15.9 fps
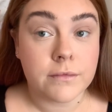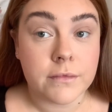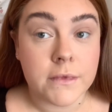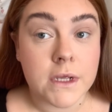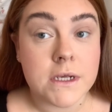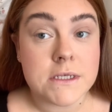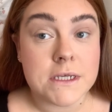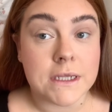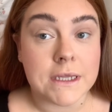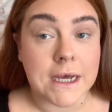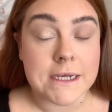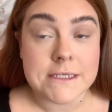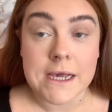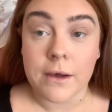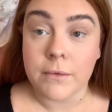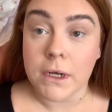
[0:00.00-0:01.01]
So that's
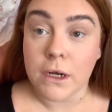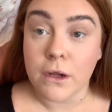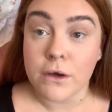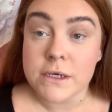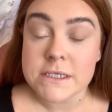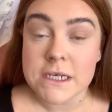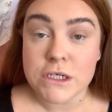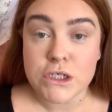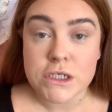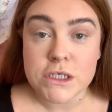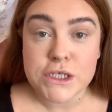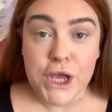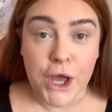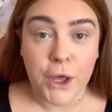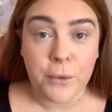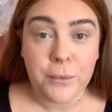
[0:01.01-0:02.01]
how it looks. It just
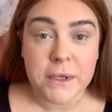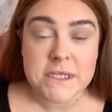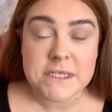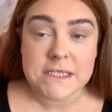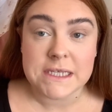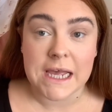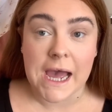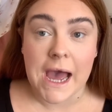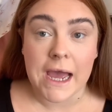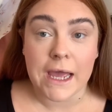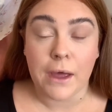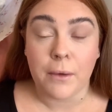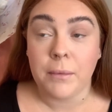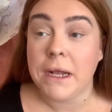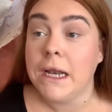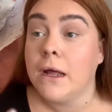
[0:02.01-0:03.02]
opens the eye
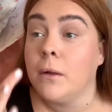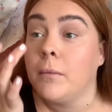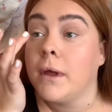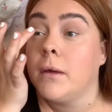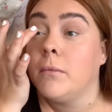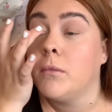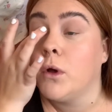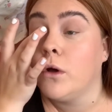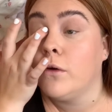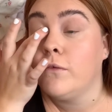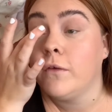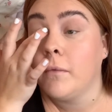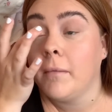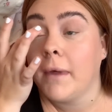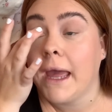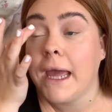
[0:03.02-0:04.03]
up a little bit more for
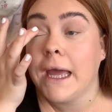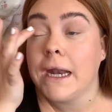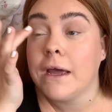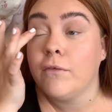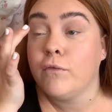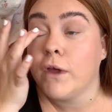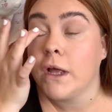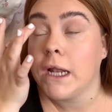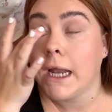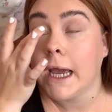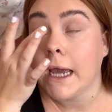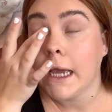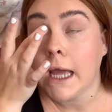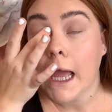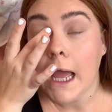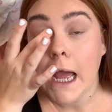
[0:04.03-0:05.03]
me, and I feel
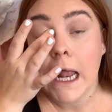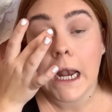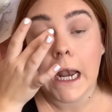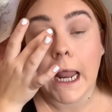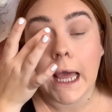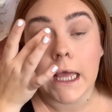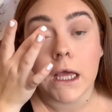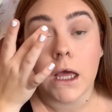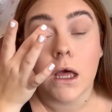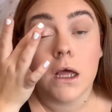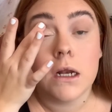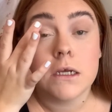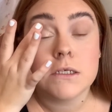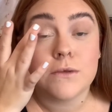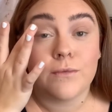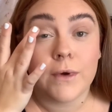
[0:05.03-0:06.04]
like light
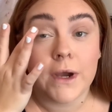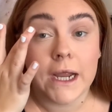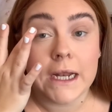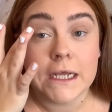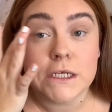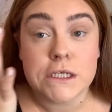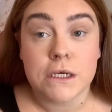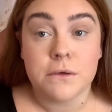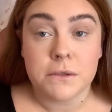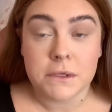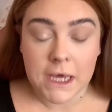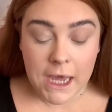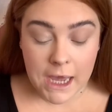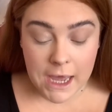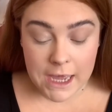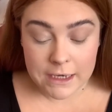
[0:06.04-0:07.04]
colours really do
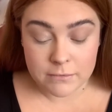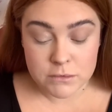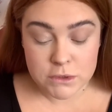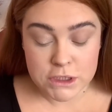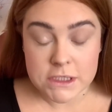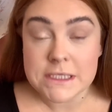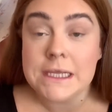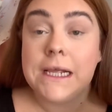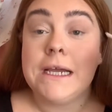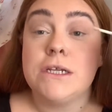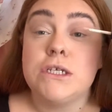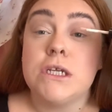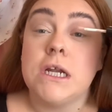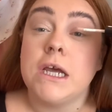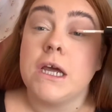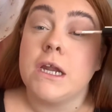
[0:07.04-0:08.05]
that. And I'm just
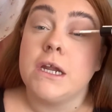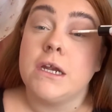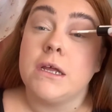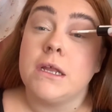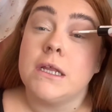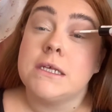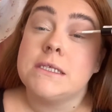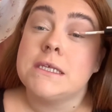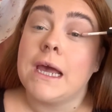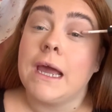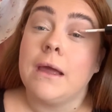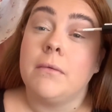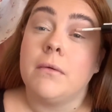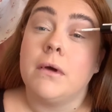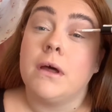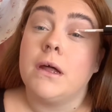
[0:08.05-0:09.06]
literally going to do the
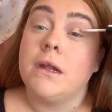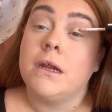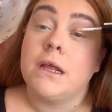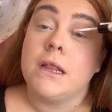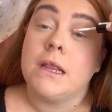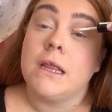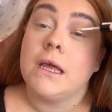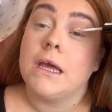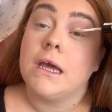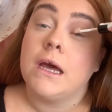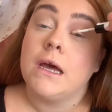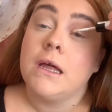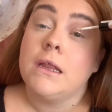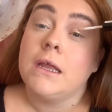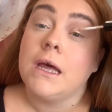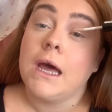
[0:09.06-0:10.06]
same on the
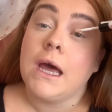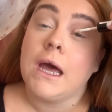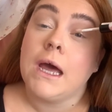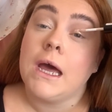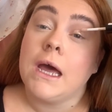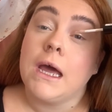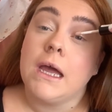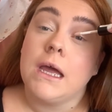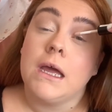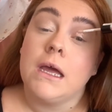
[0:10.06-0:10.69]
other eye.